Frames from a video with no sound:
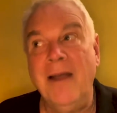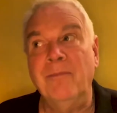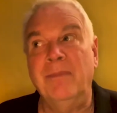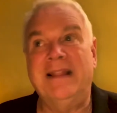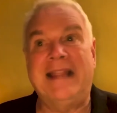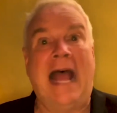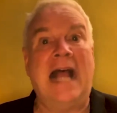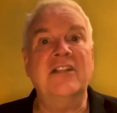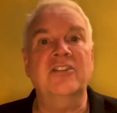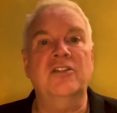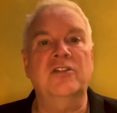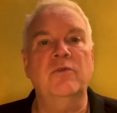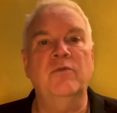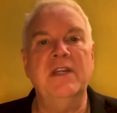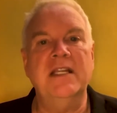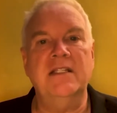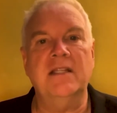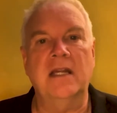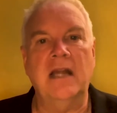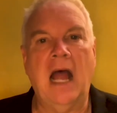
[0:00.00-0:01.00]
That's the
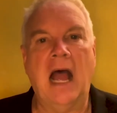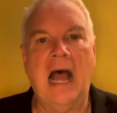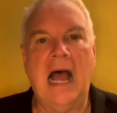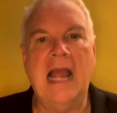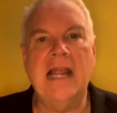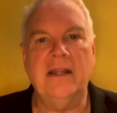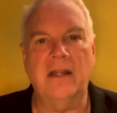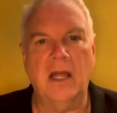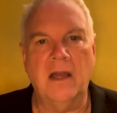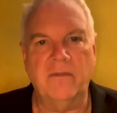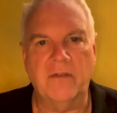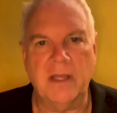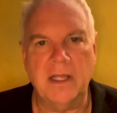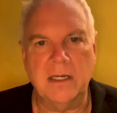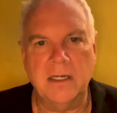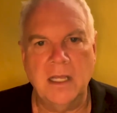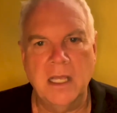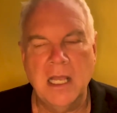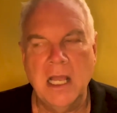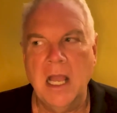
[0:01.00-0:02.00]
reason I love
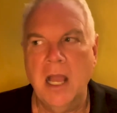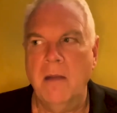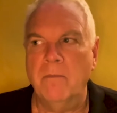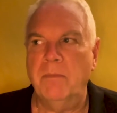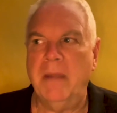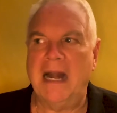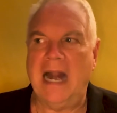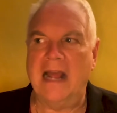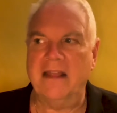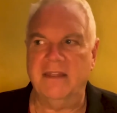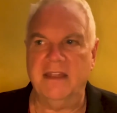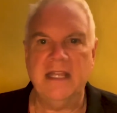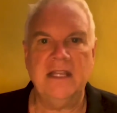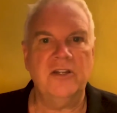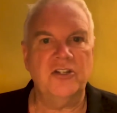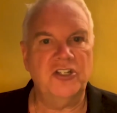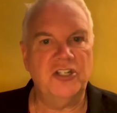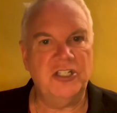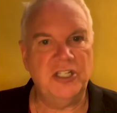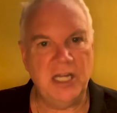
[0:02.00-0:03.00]
it. But I think
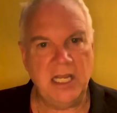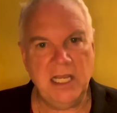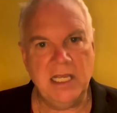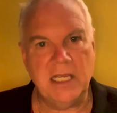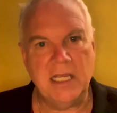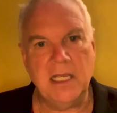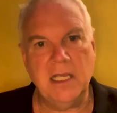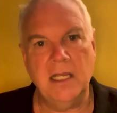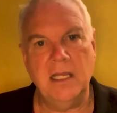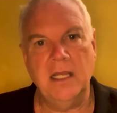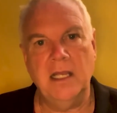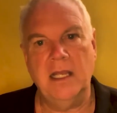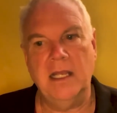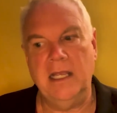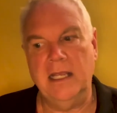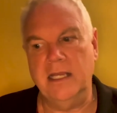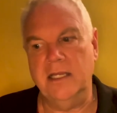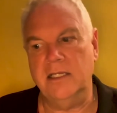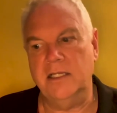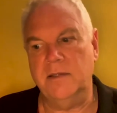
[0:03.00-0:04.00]
she
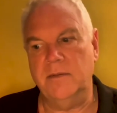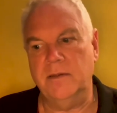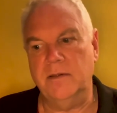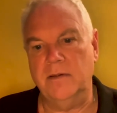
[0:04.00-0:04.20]
is,